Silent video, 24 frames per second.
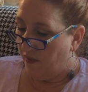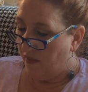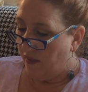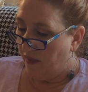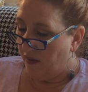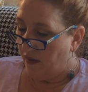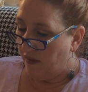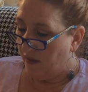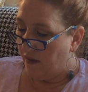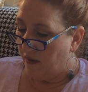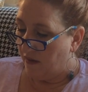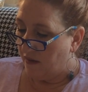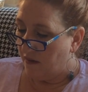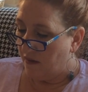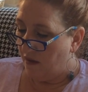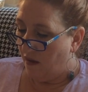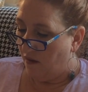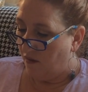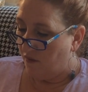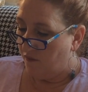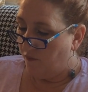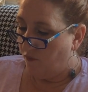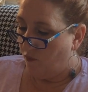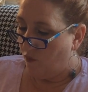the
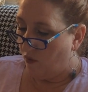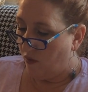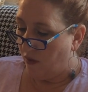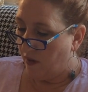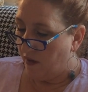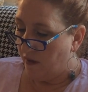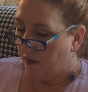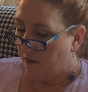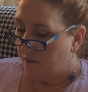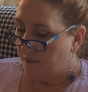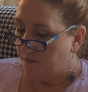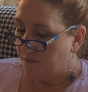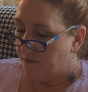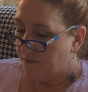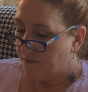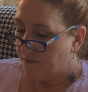called for.